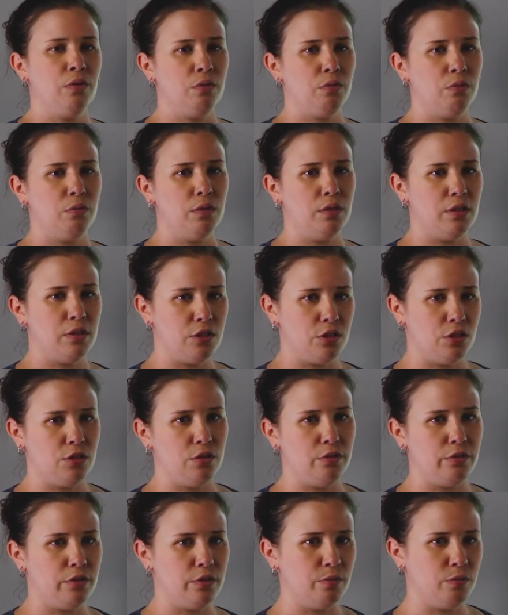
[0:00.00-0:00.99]
through addition
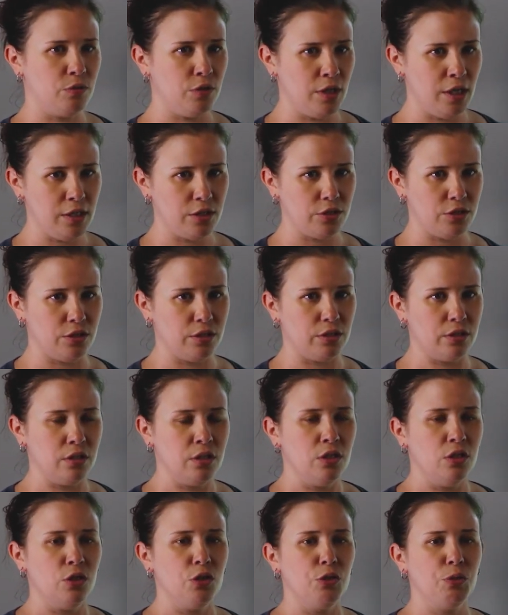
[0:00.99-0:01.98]
or subtraction,
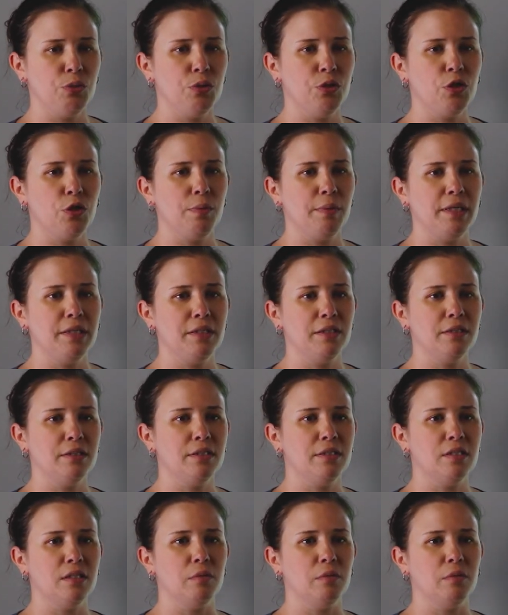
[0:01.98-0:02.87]
you would go by the least